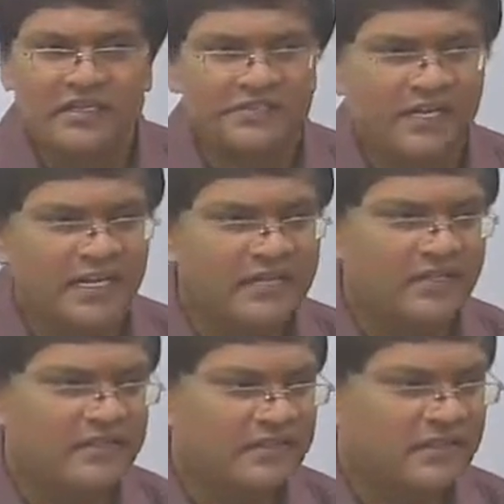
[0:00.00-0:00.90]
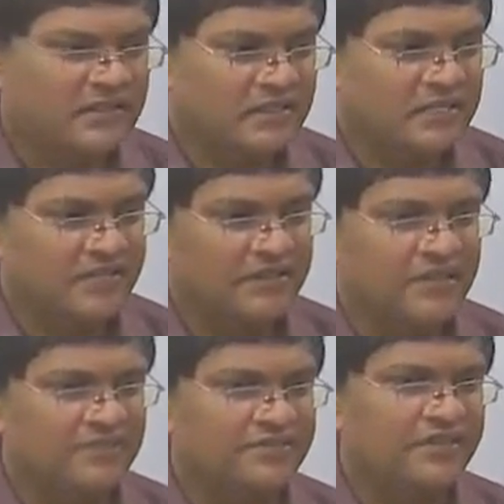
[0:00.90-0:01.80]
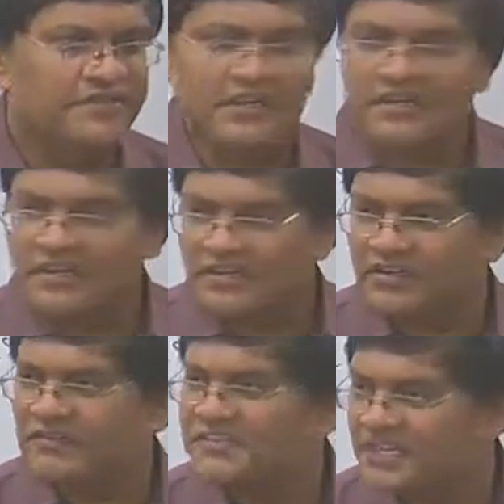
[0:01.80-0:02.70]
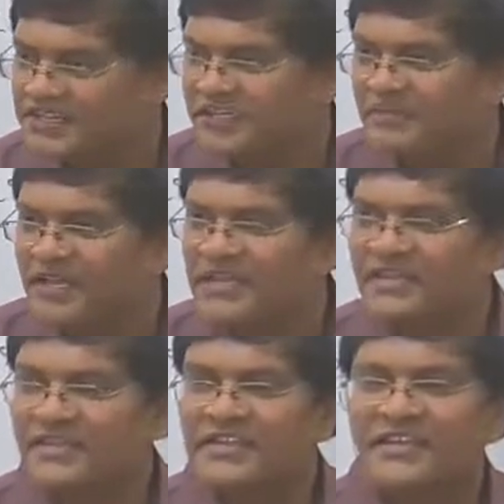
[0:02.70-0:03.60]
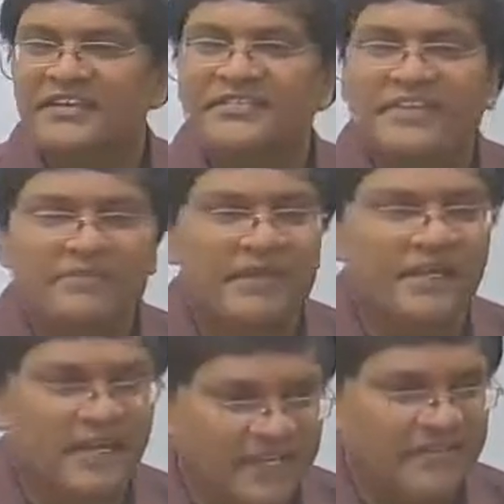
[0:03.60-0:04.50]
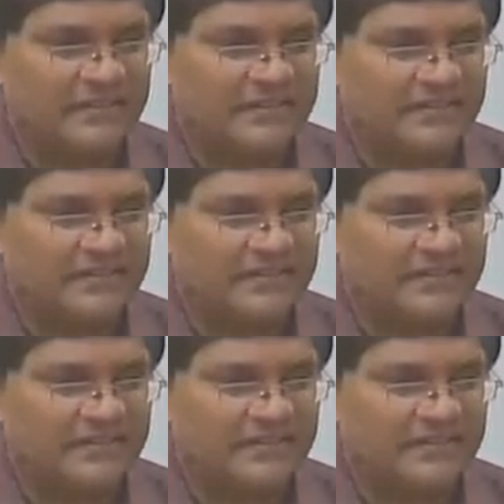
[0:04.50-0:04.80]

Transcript: Jayalalitha, there was this Chief Secretary who was arrested by CBI.